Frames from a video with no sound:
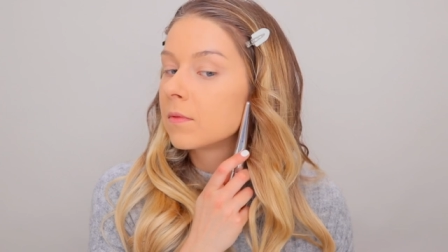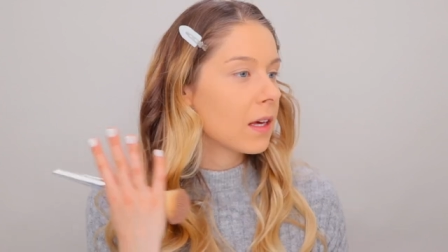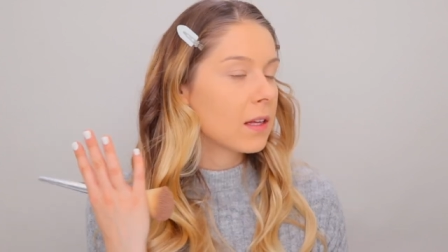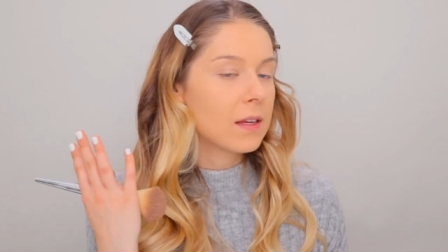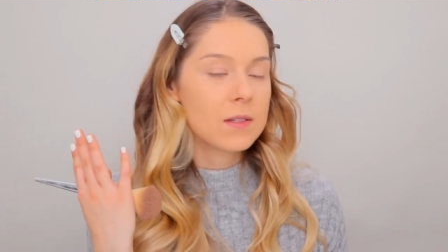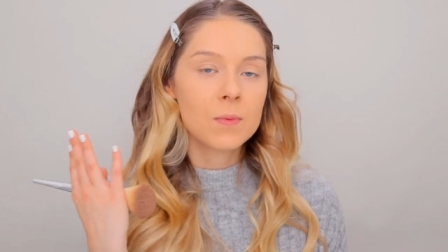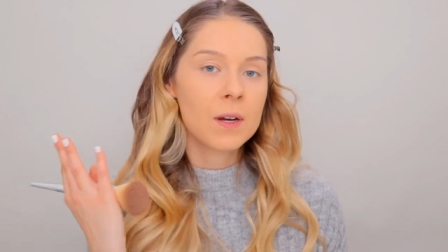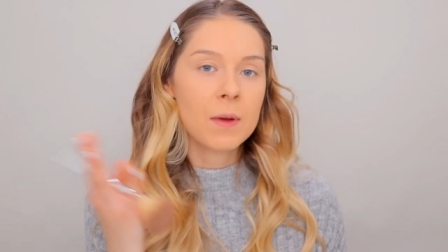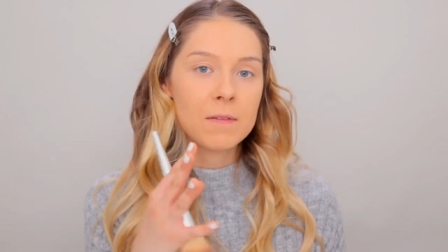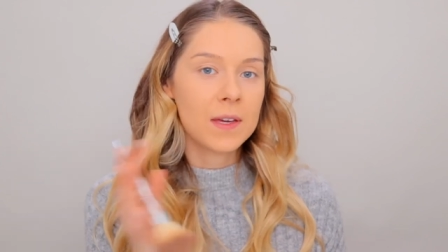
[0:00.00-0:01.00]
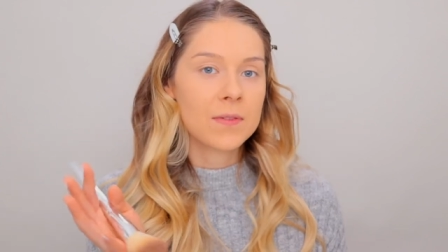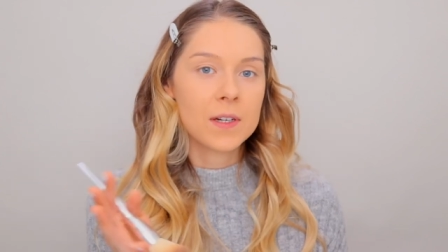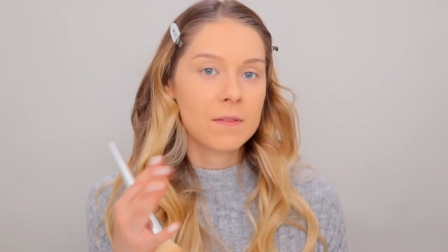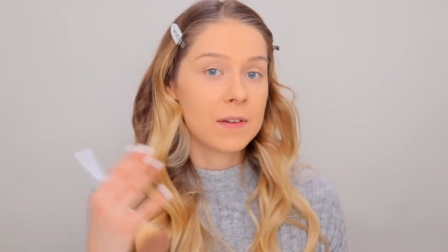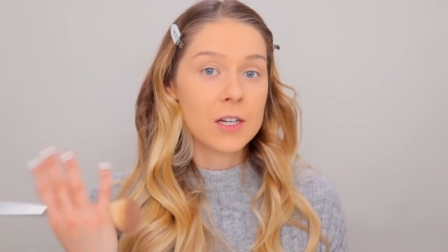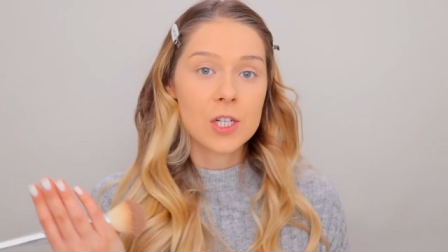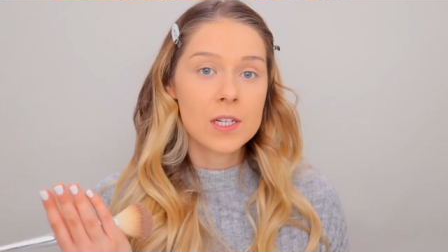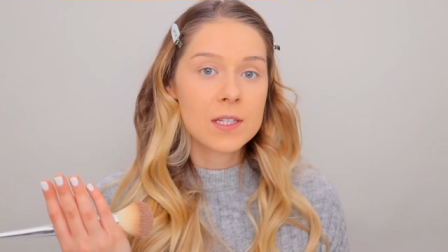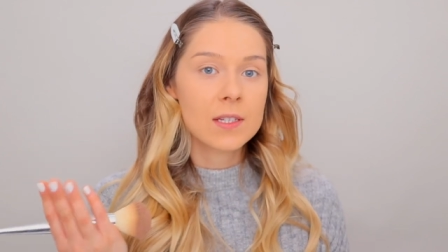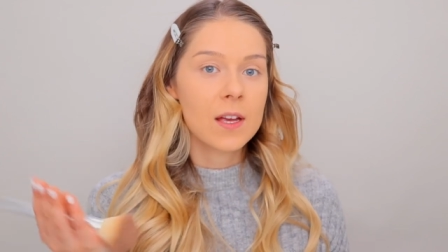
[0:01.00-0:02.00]
It is one of my favorite
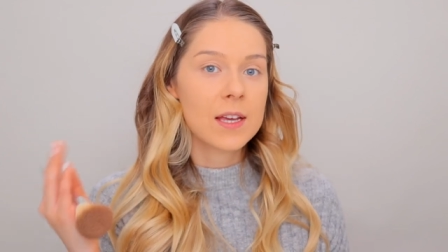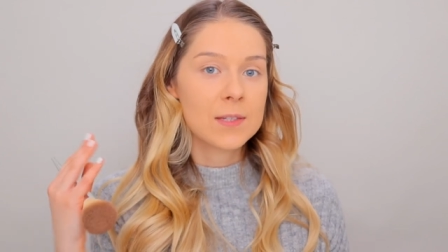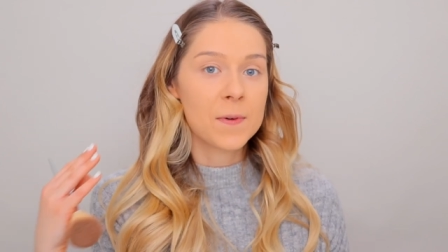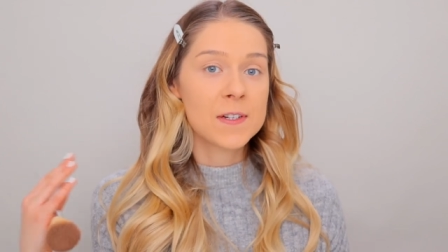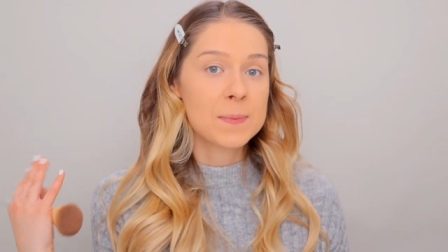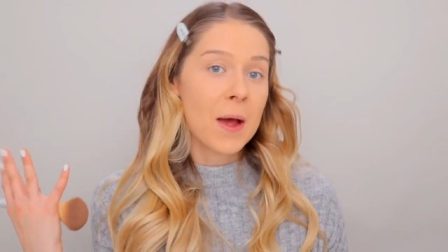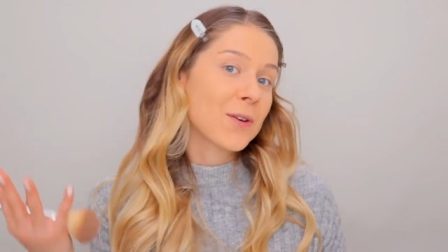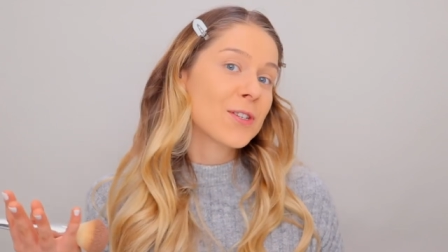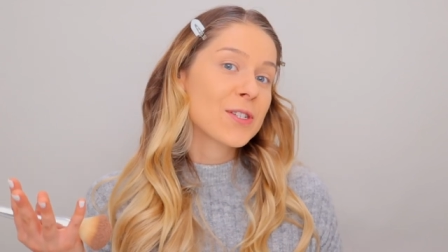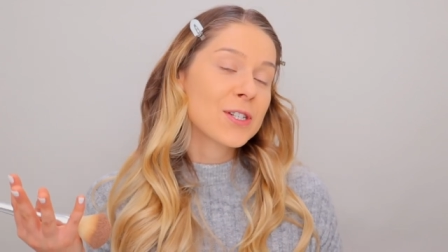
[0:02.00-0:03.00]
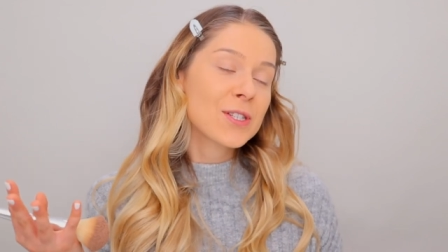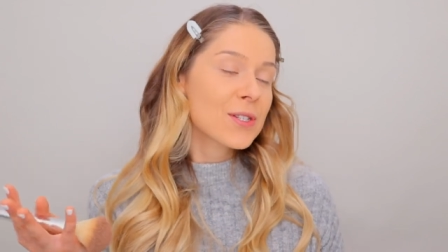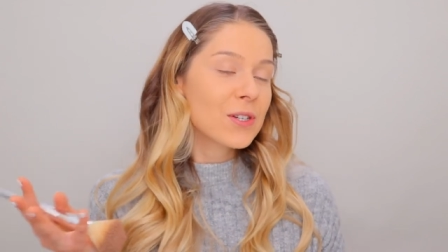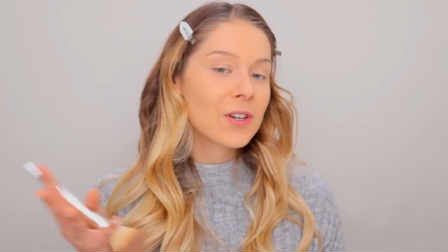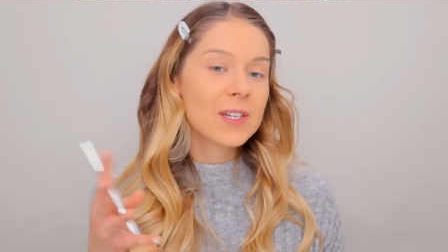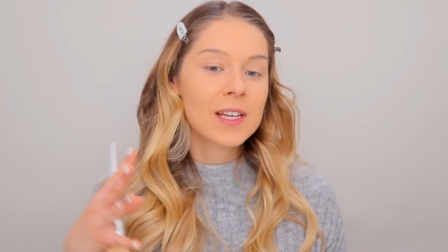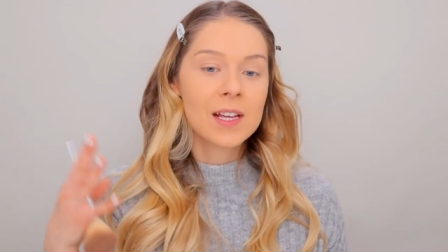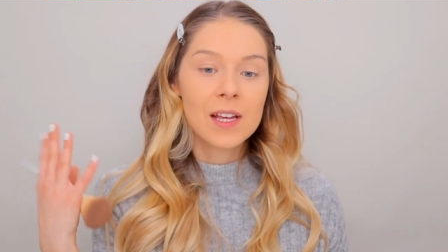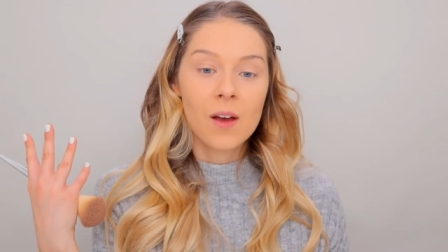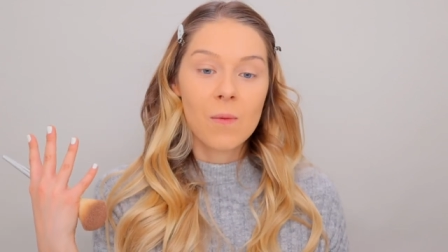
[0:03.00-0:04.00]
finishes as far as powders are concerned,
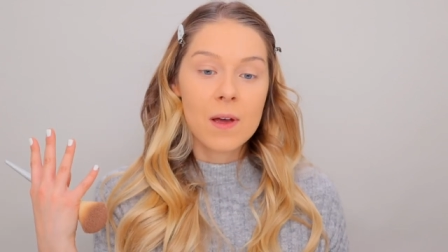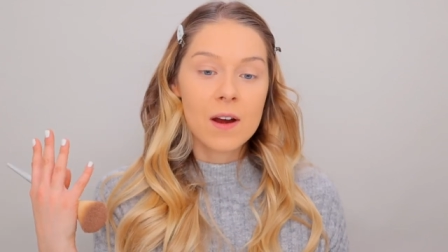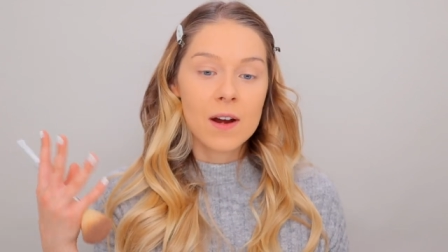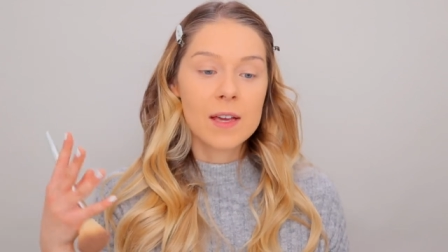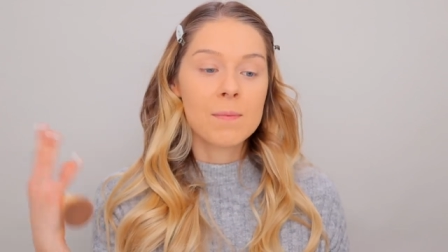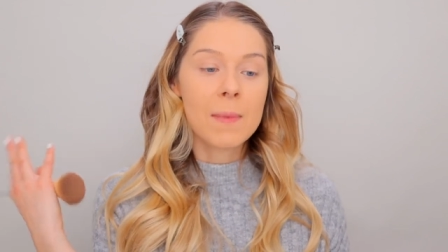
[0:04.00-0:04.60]
where it